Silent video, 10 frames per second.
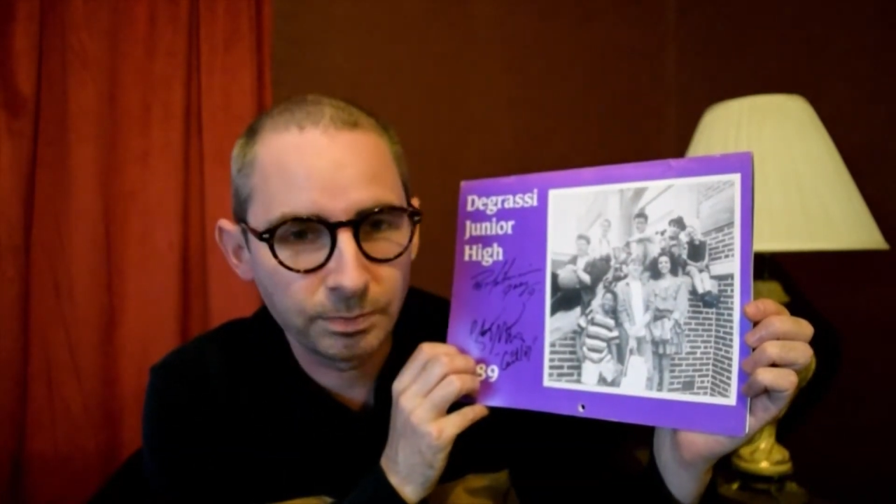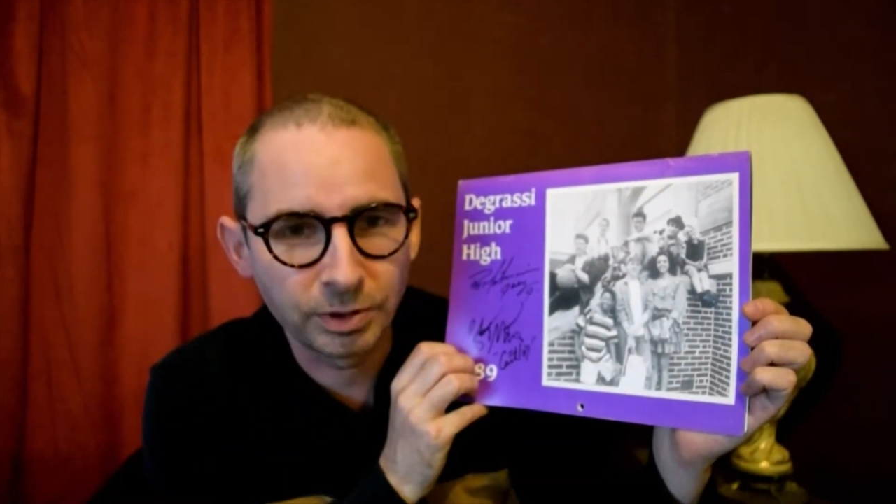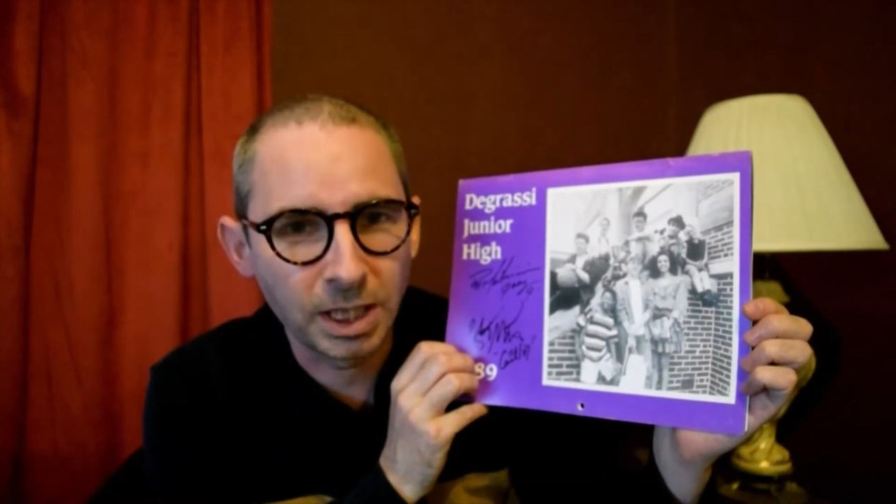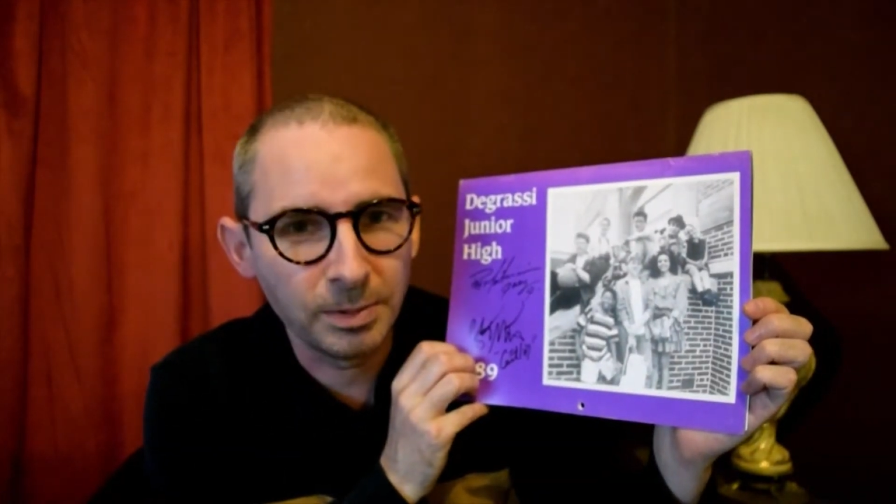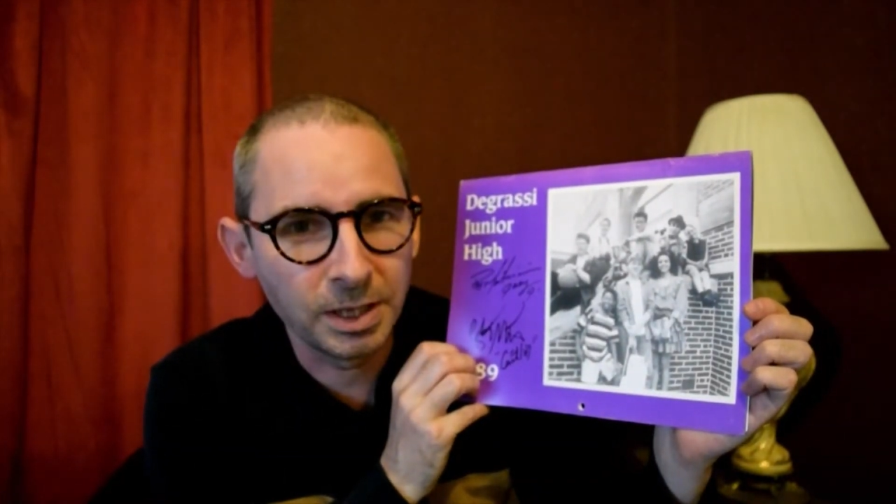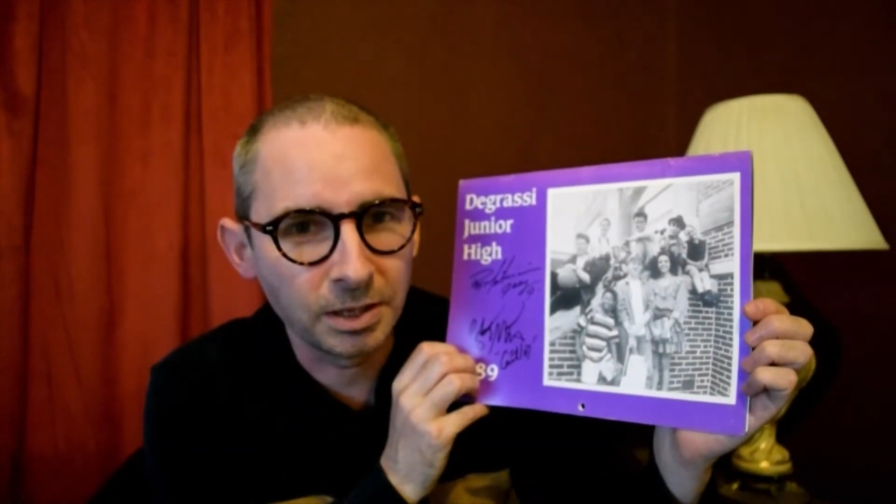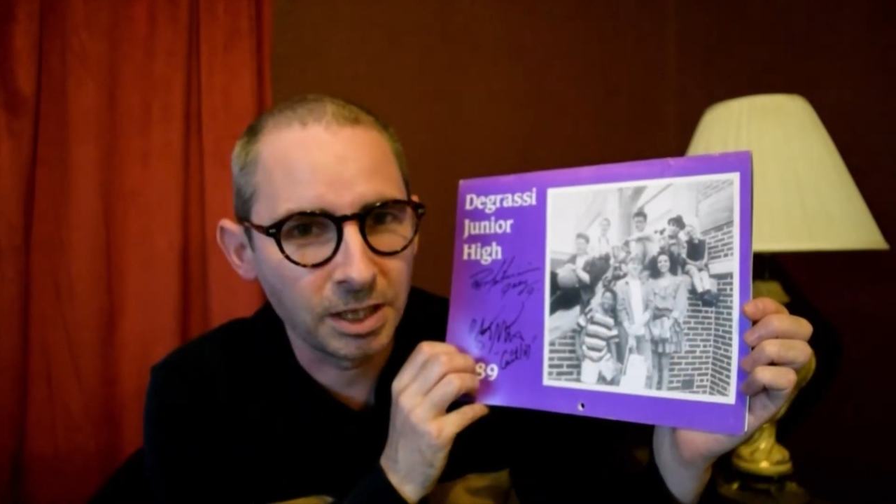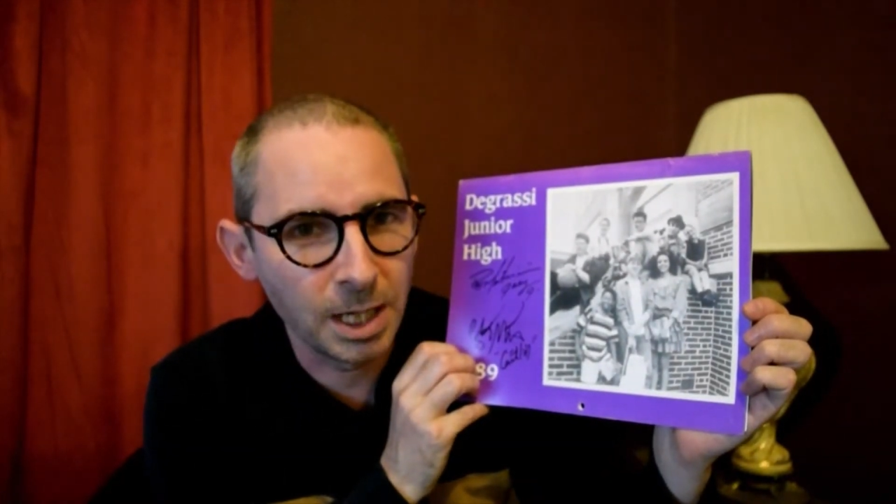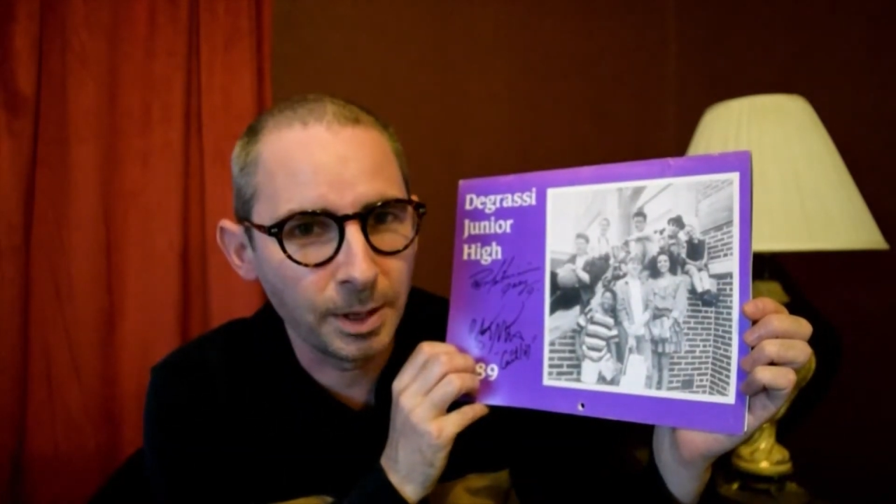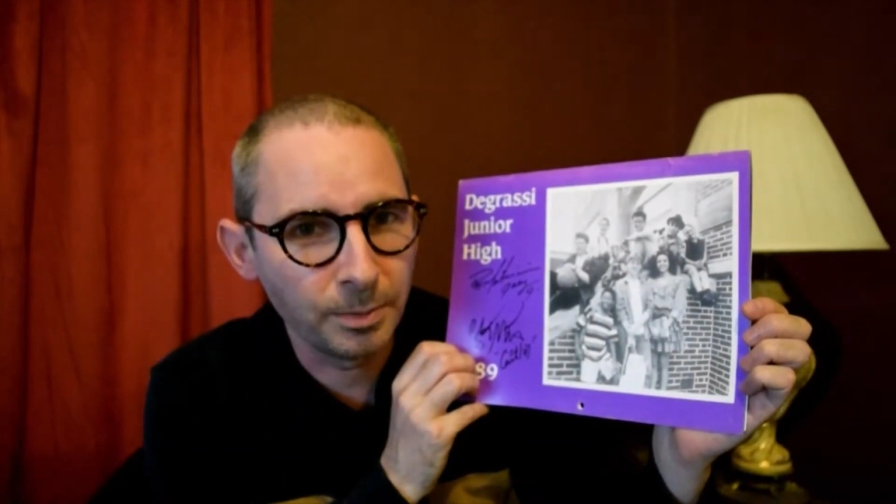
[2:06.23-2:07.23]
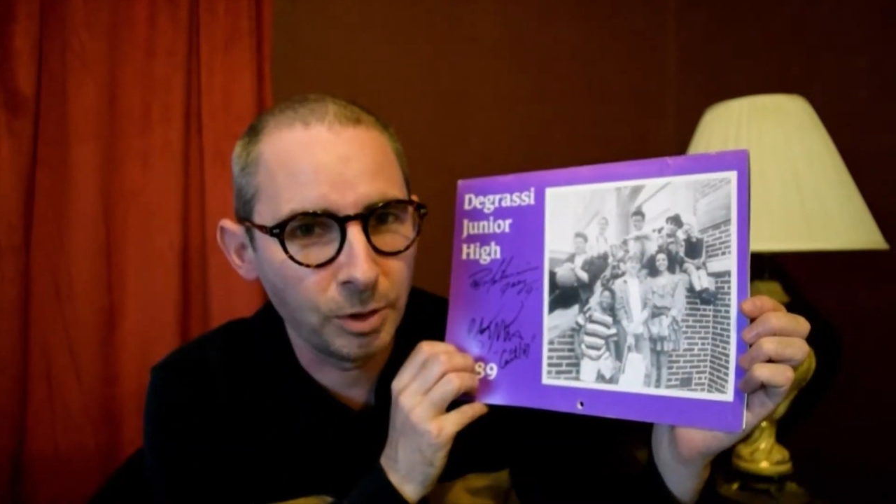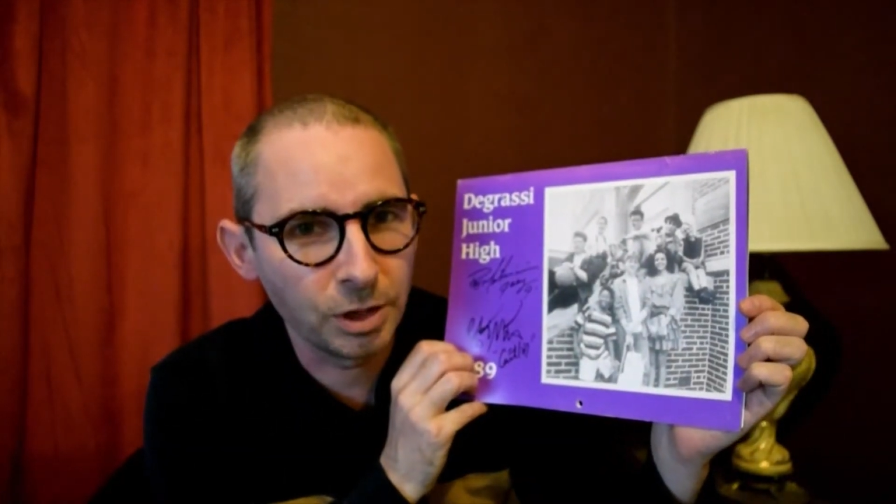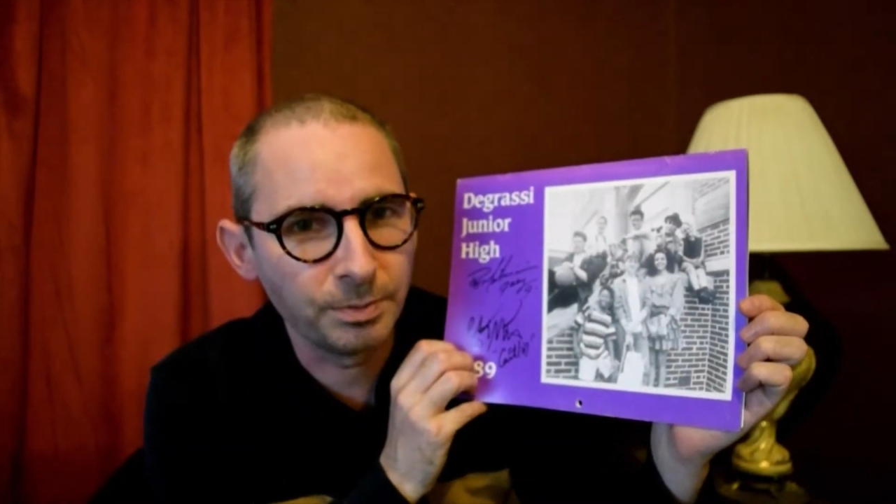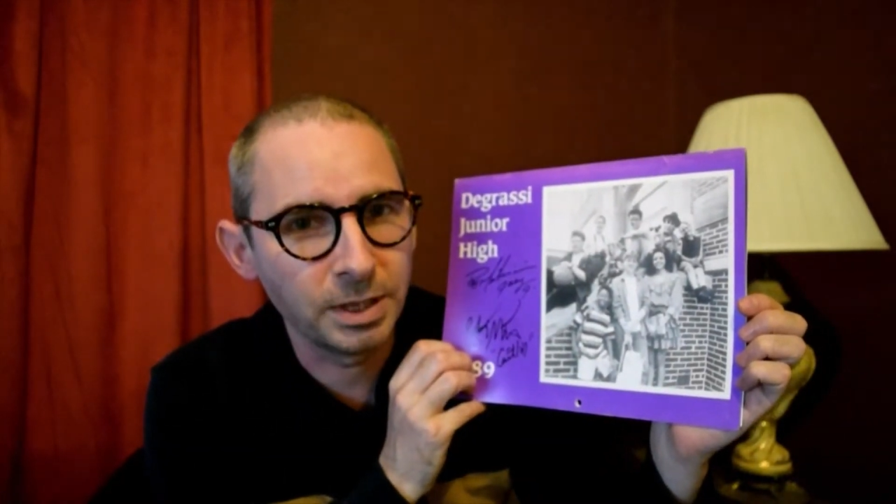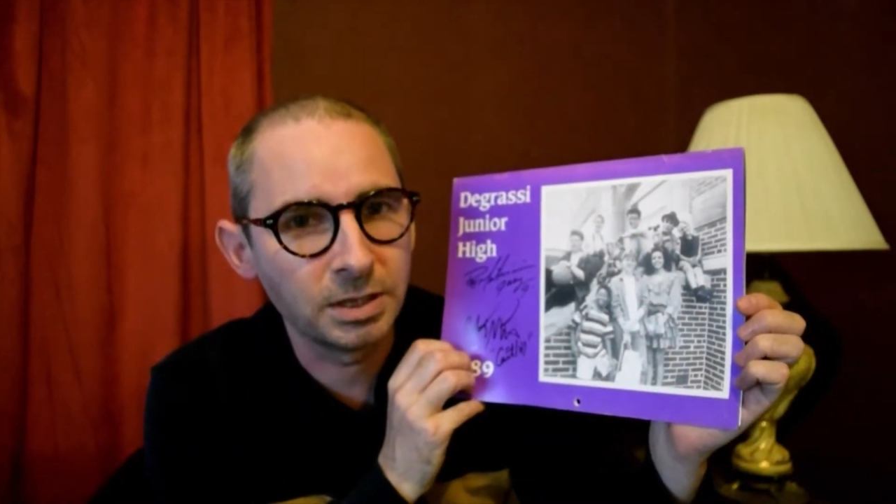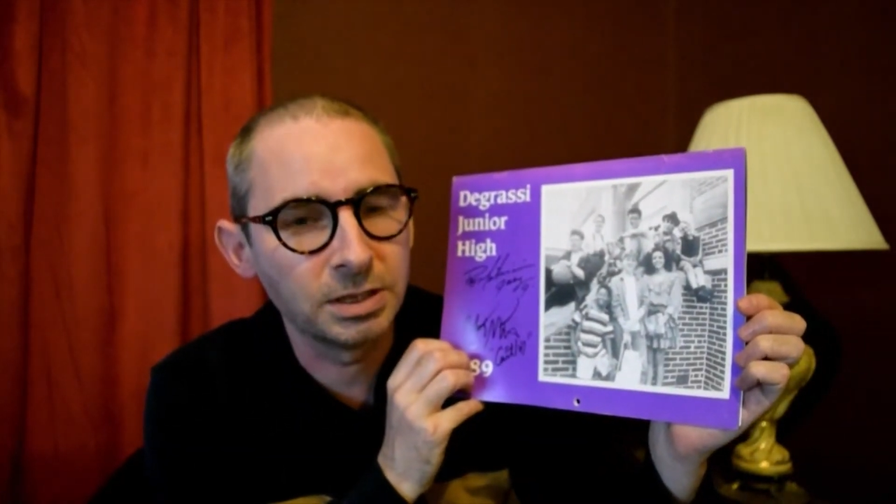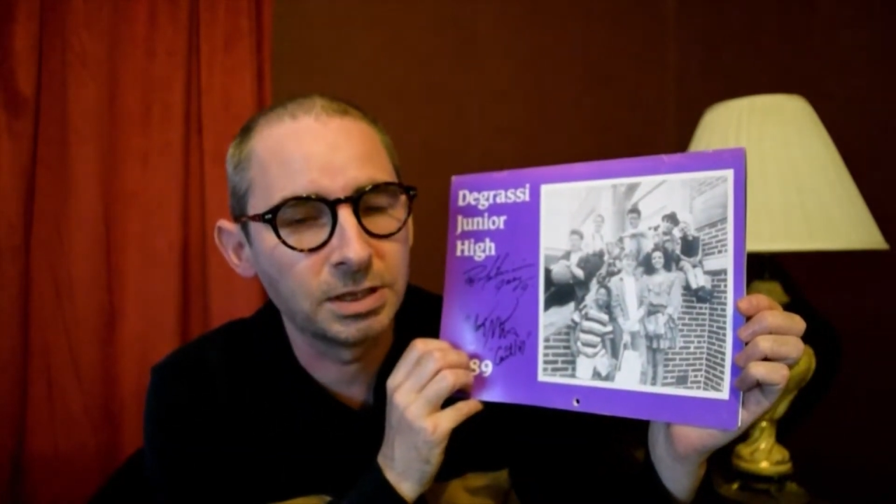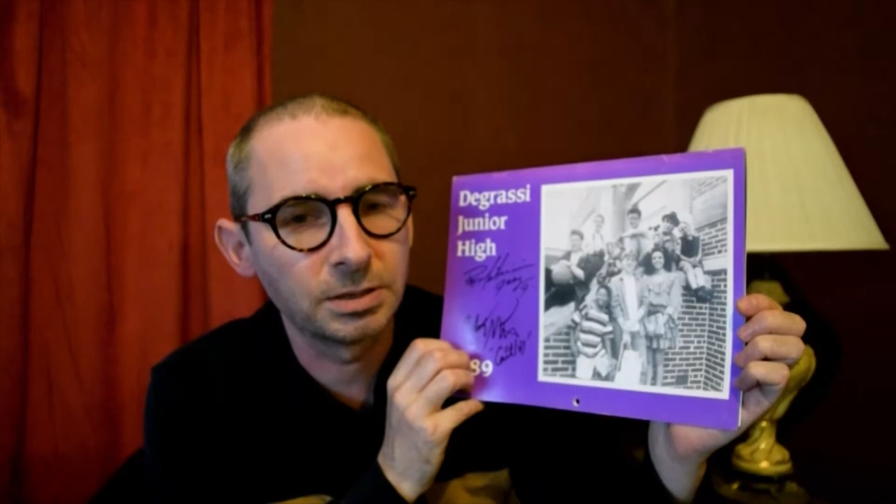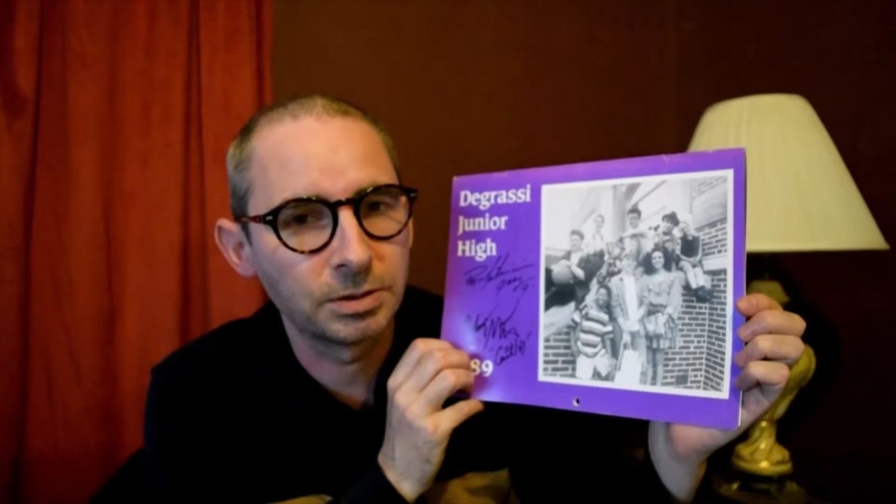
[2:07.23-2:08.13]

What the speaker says: probably a comic book because